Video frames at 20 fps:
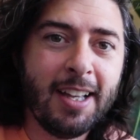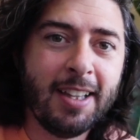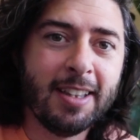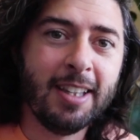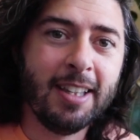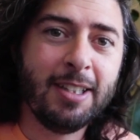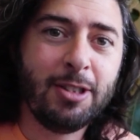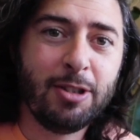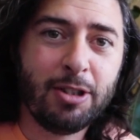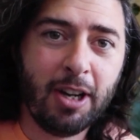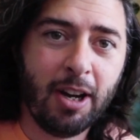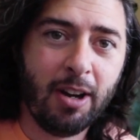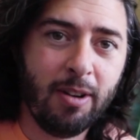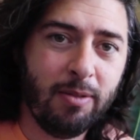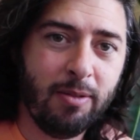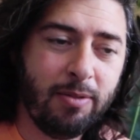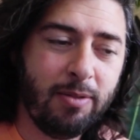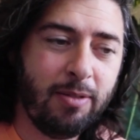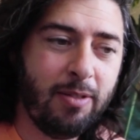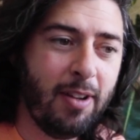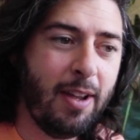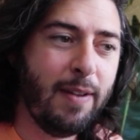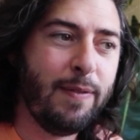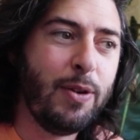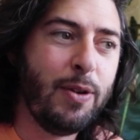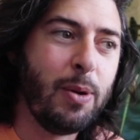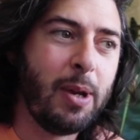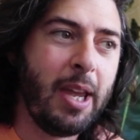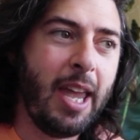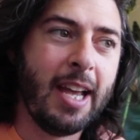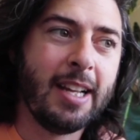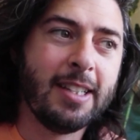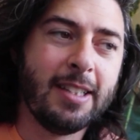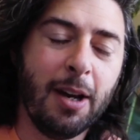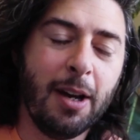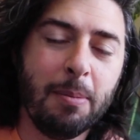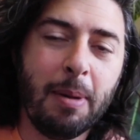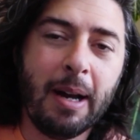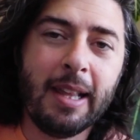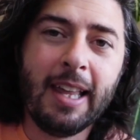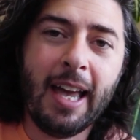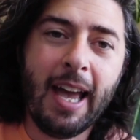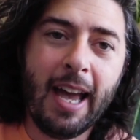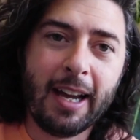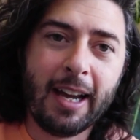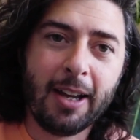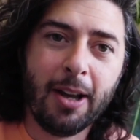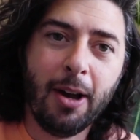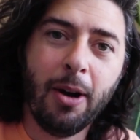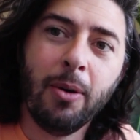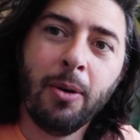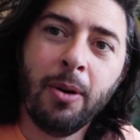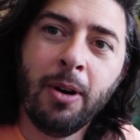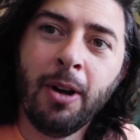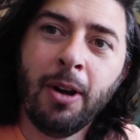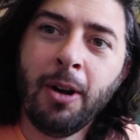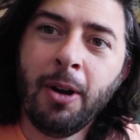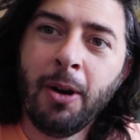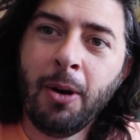This shelf, if you can't tell by the echo